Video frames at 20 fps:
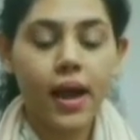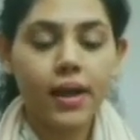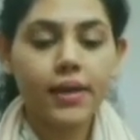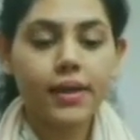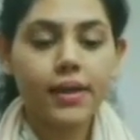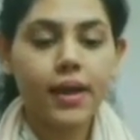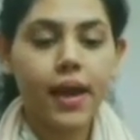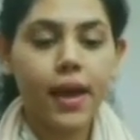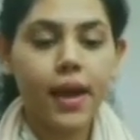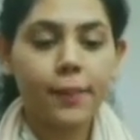
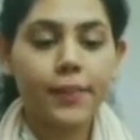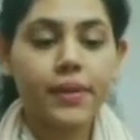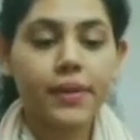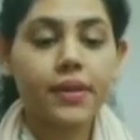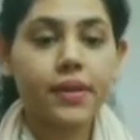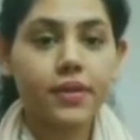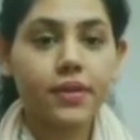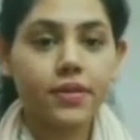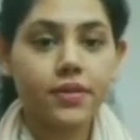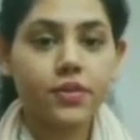I
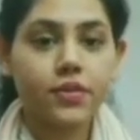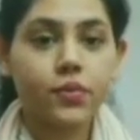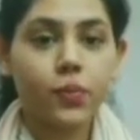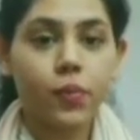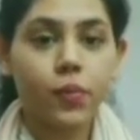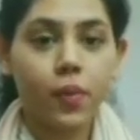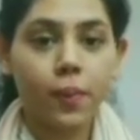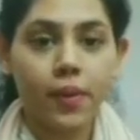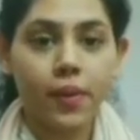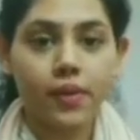am an
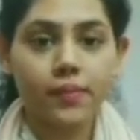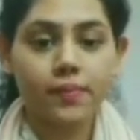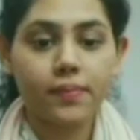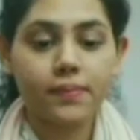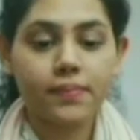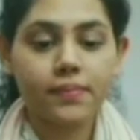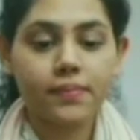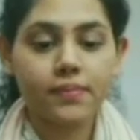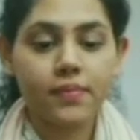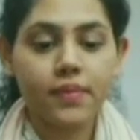Indian
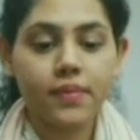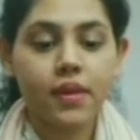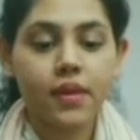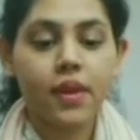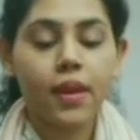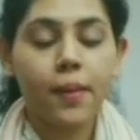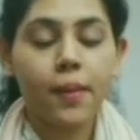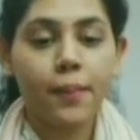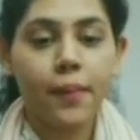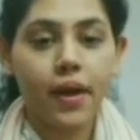woman.
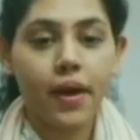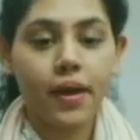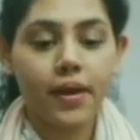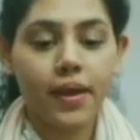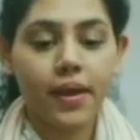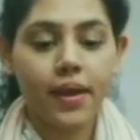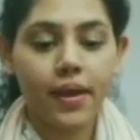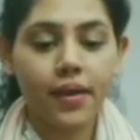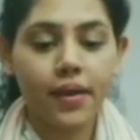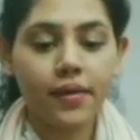
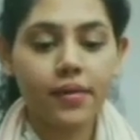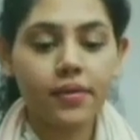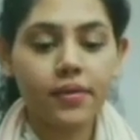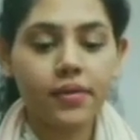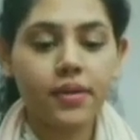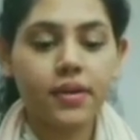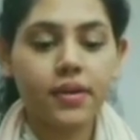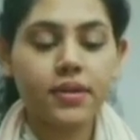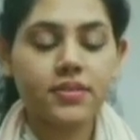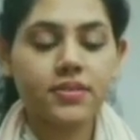My
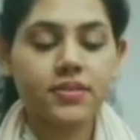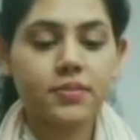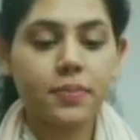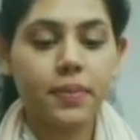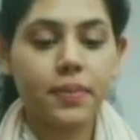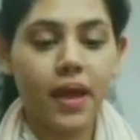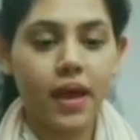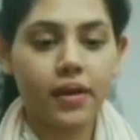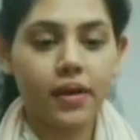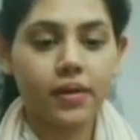hair
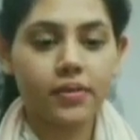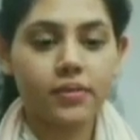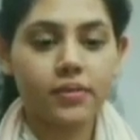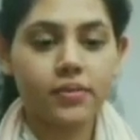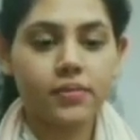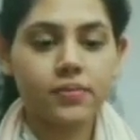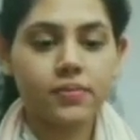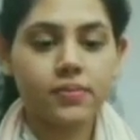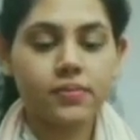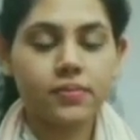is
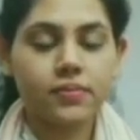black.